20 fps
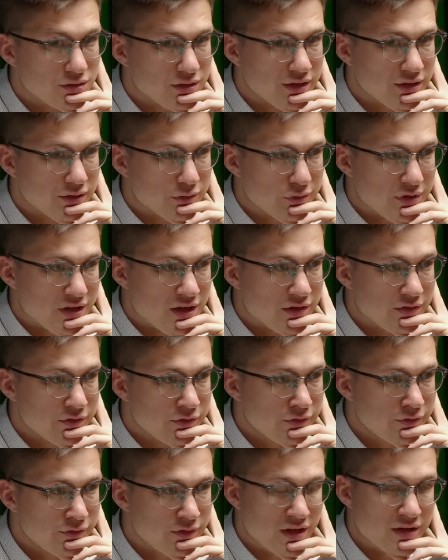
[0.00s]
and we have
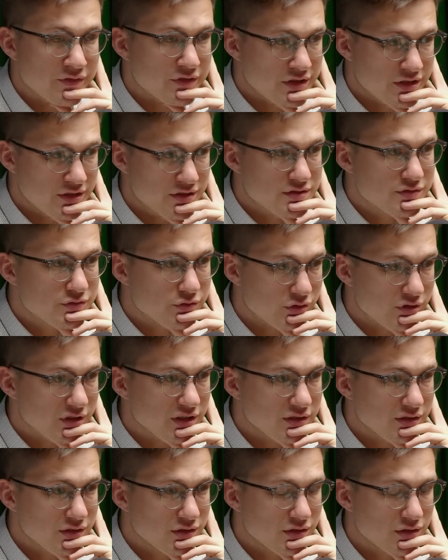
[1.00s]
the evidence for
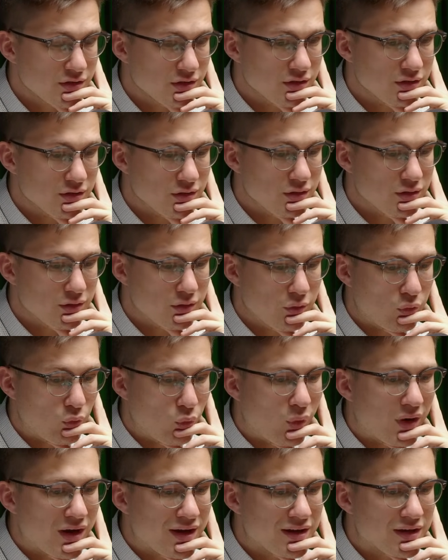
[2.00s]
it,
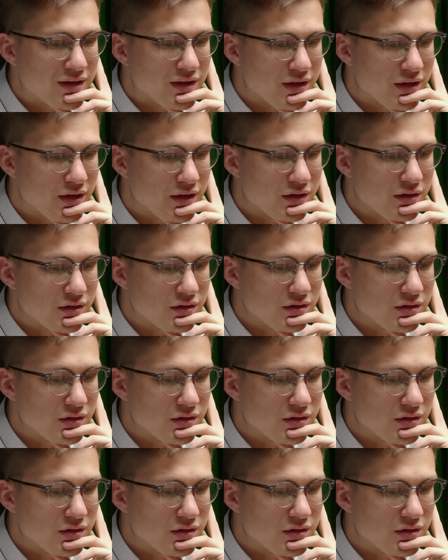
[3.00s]
why